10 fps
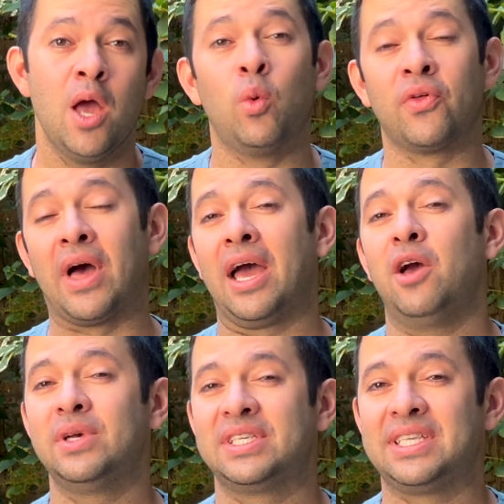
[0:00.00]
With
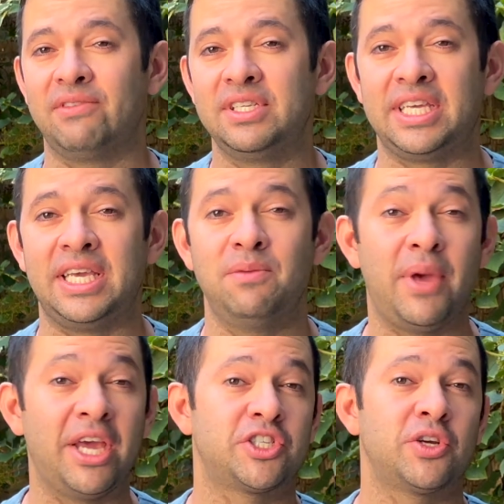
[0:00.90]
iOS 17,
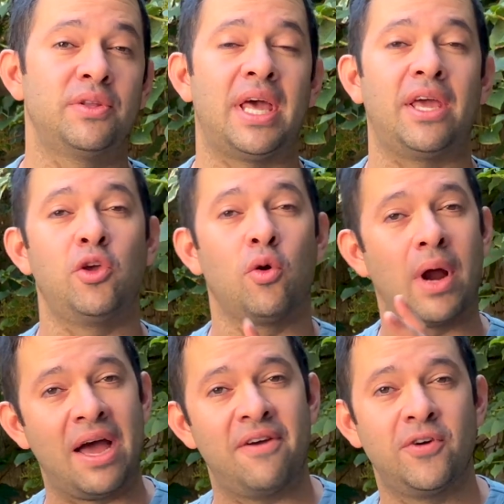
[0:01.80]
make sure that your
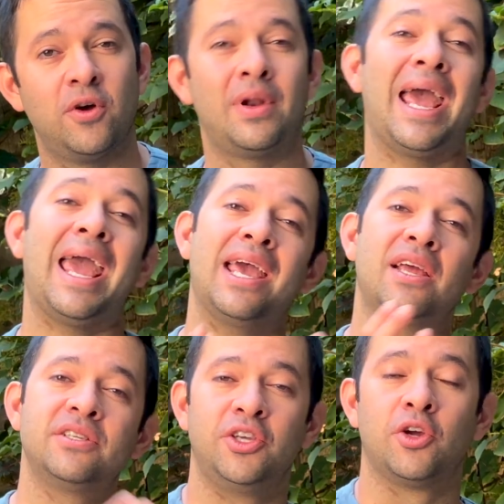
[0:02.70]
iPhone
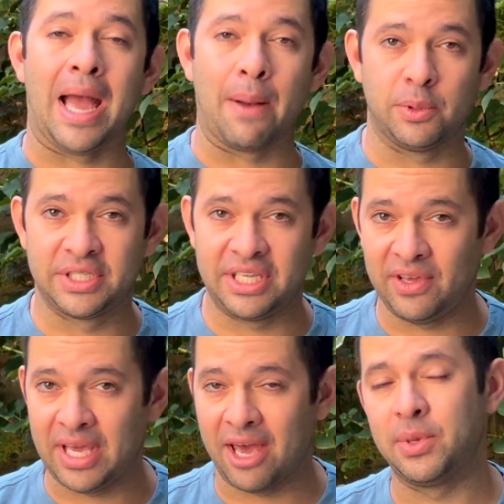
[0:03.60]
and your Apple
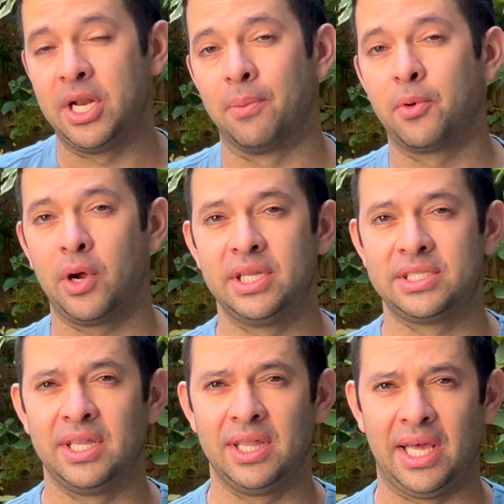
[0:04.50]
TV have been upgraded
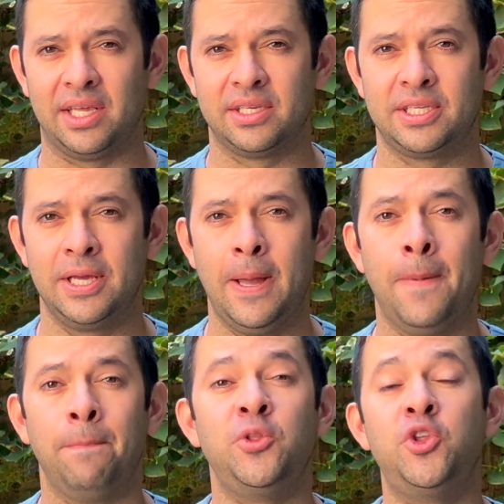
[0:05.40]
to the latest.
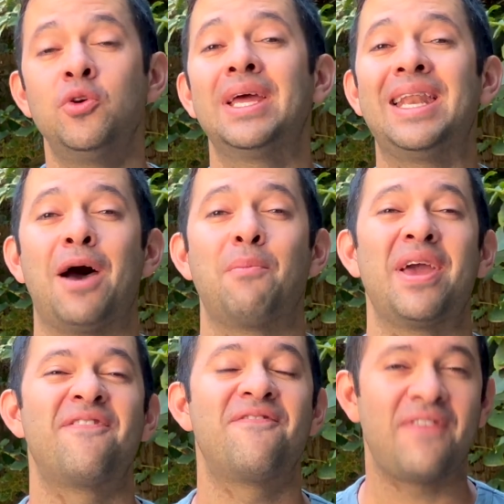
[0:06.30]
You can now
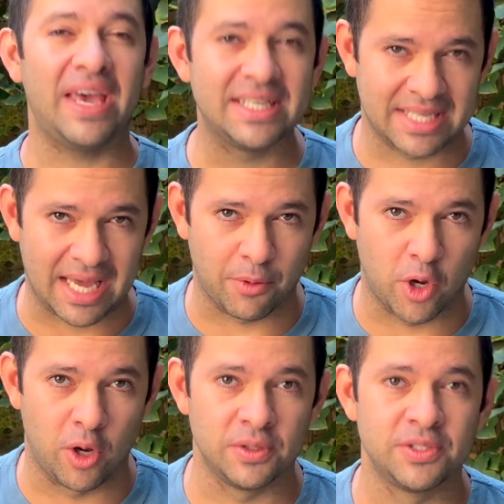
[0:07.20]
make FaceTime
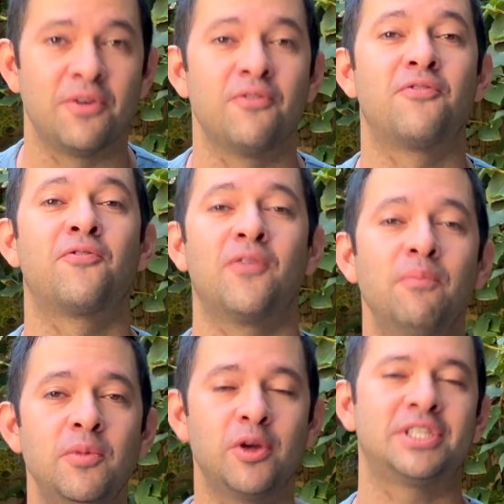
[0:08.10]
calls
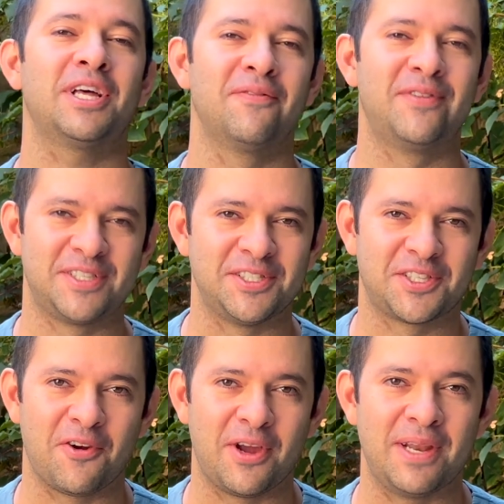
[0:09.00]
from your television
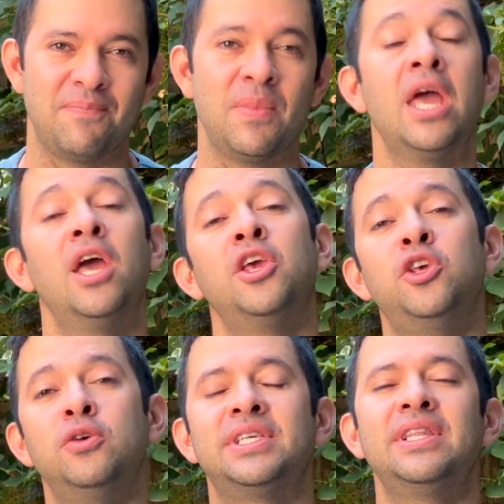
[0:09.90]
screen
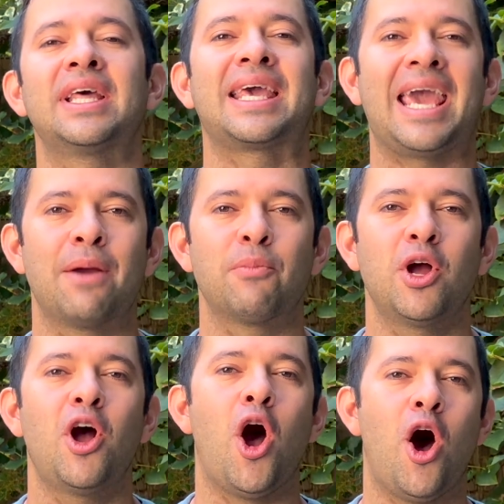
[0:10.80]
using the
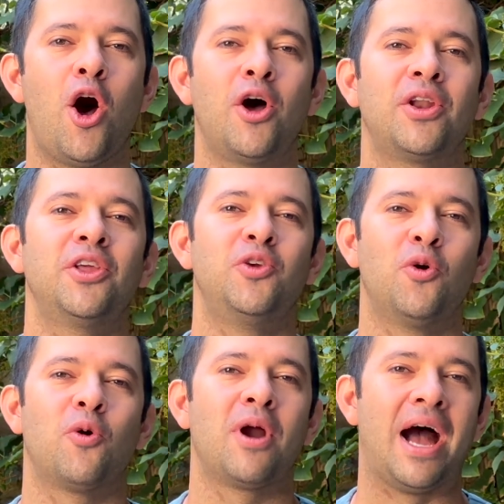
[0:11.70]
camera on
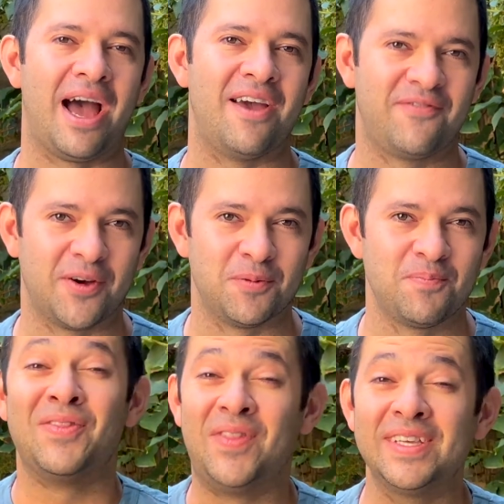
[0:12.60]
your iPhone.
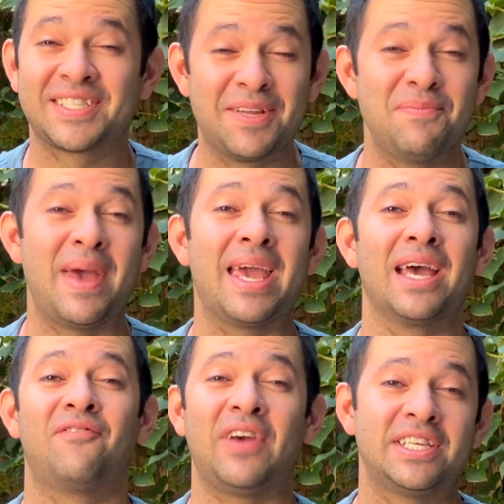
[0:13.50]
This can make
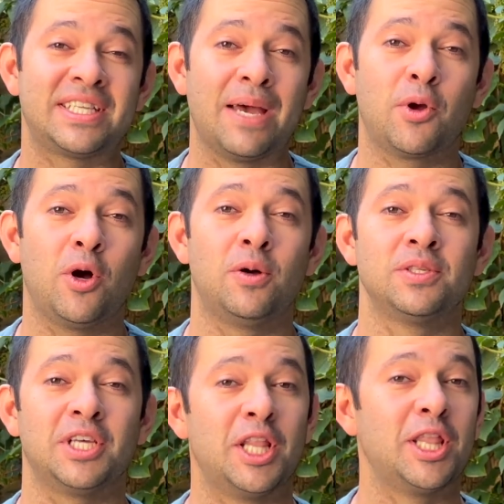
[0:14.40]
FaceTime
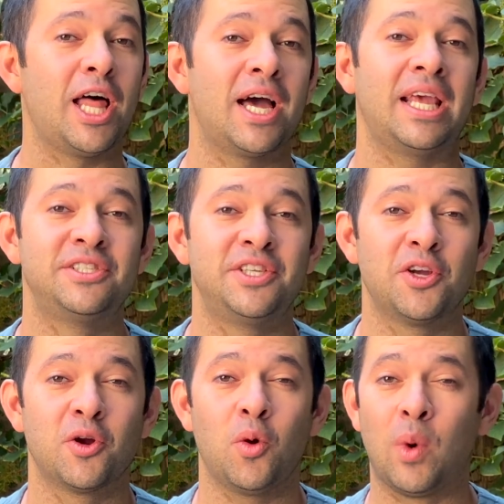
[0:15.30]
calls a lot
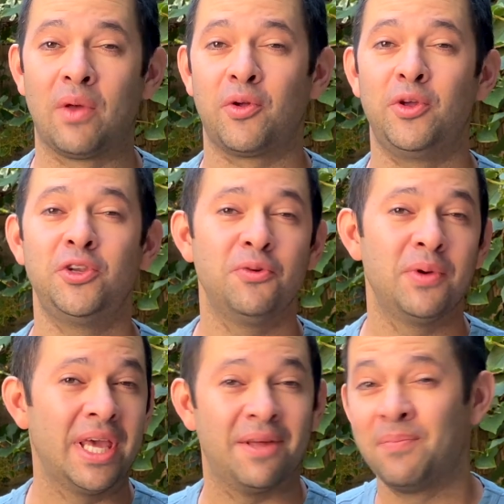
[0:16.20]
easier, whether you're
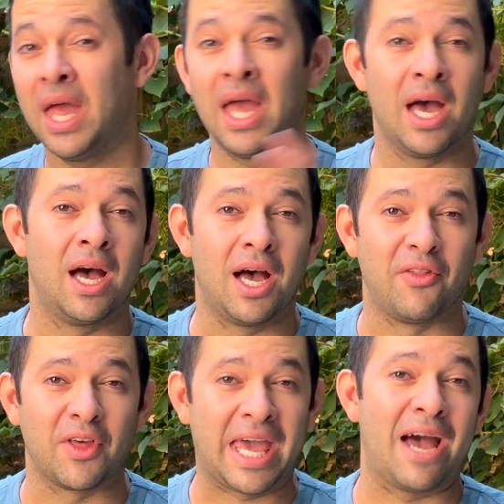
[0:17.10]
doing it
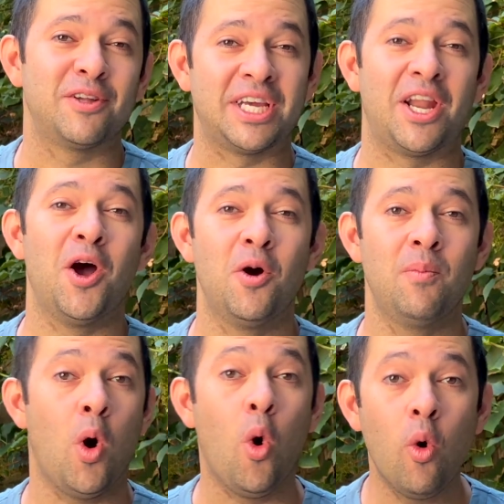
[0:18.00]
on the couch at
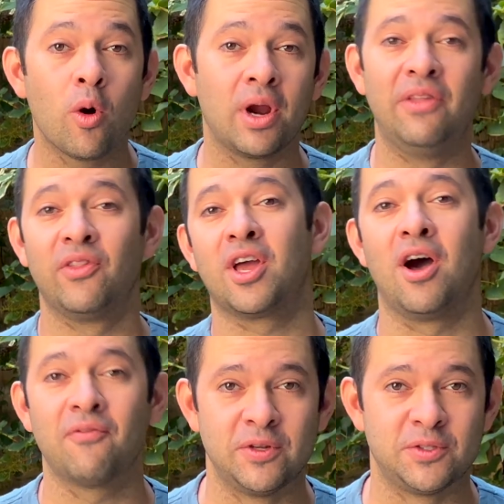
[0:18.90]
home or in the
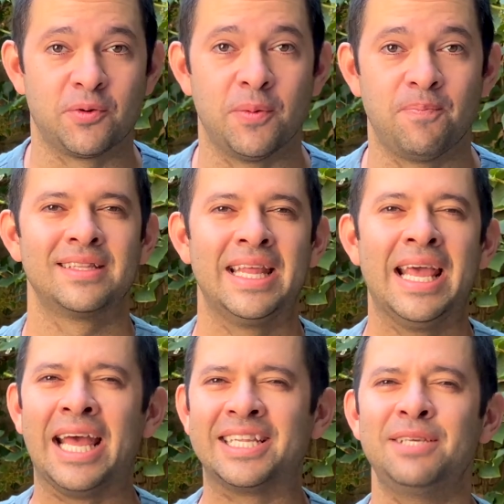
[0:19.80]
conference room.
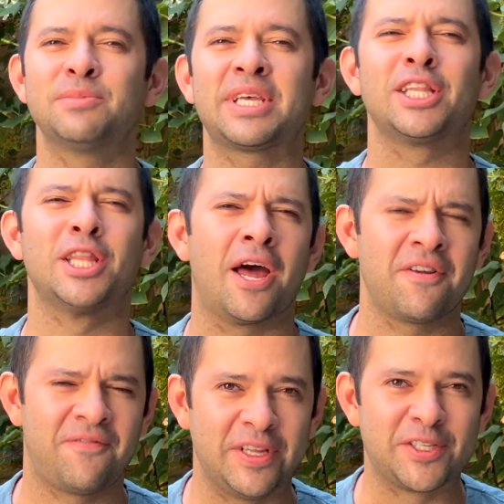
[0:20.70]
It seems like a lot
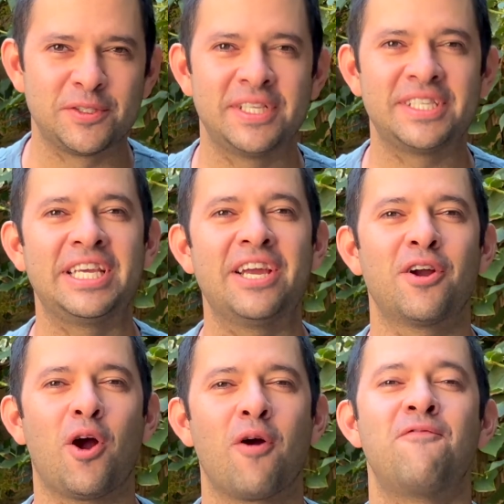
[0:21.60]
of features this
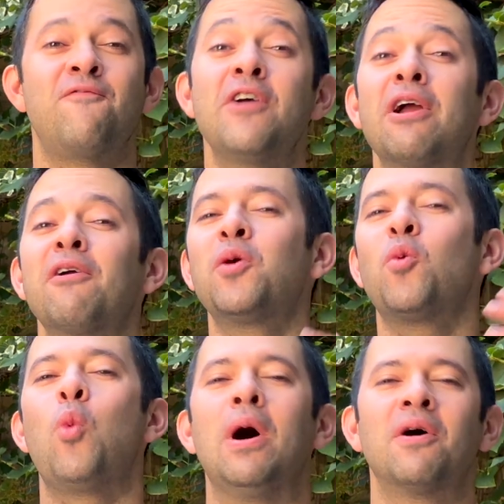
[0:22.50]
year are very
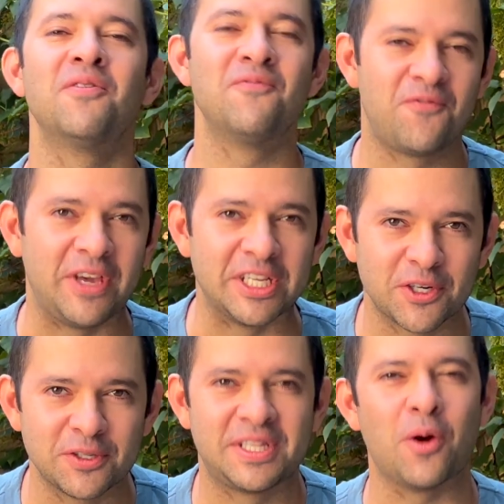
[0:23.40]
welcome
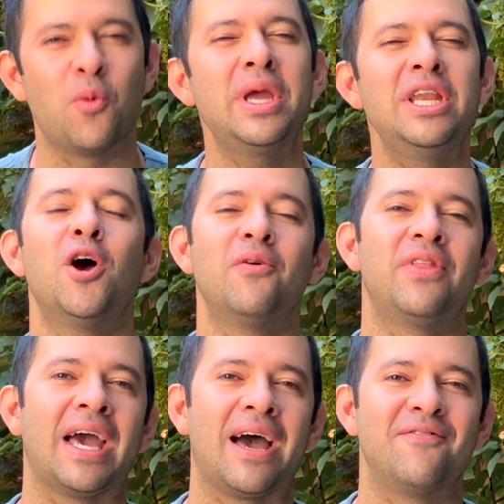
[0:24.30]
features that we know
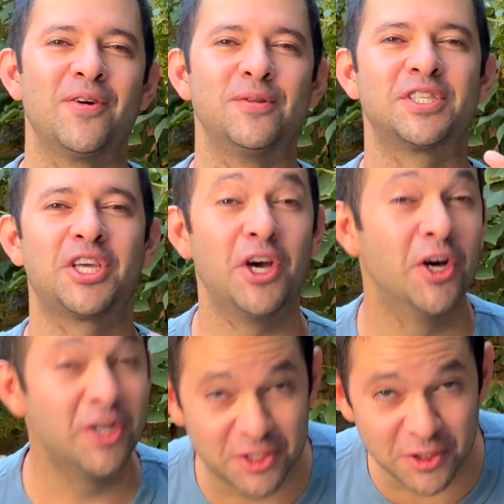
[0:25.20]
the iPhones
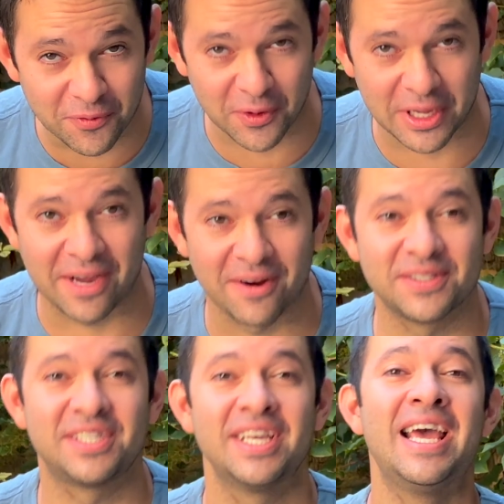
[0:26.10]
could do for
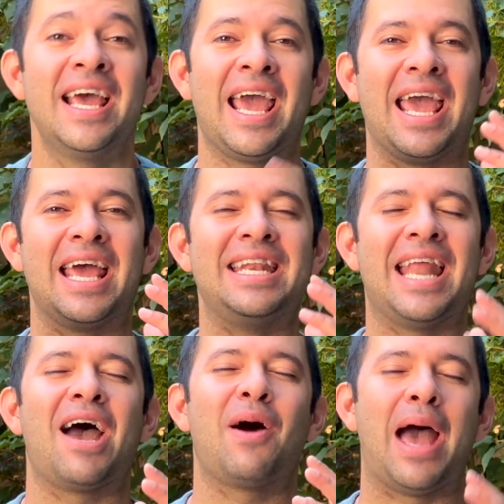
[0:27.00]
years, and
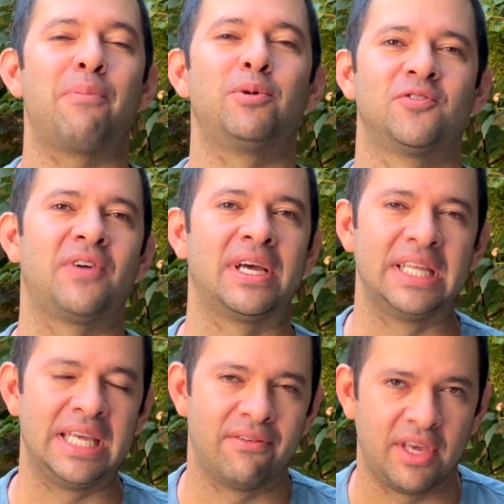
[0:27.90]
now Apple's
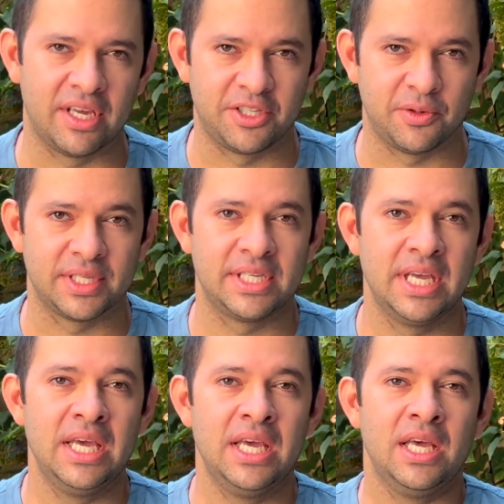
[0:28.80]
finally giving it to us.
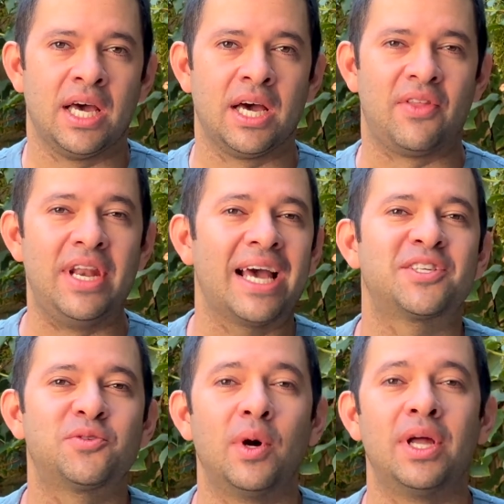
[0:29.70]
The
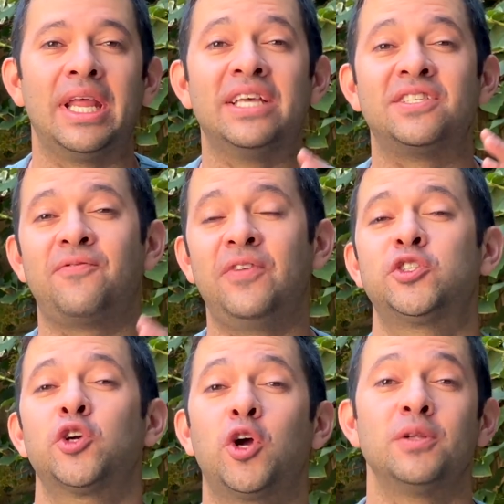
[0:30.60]
next one is a
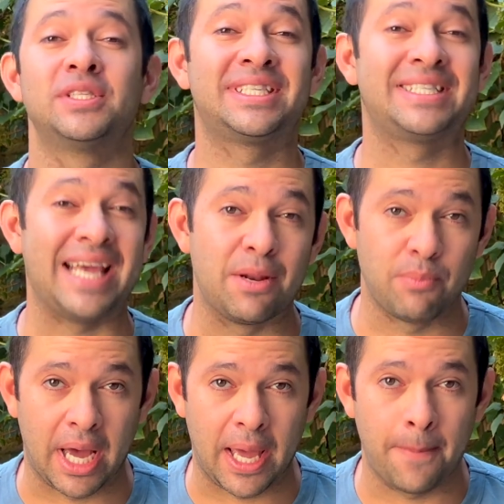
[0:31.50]
feature called
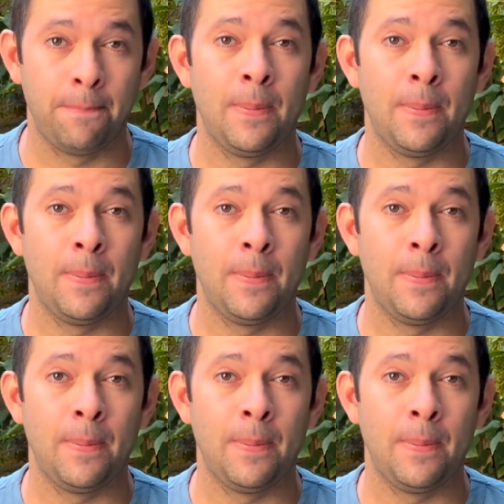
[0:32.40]
Standby.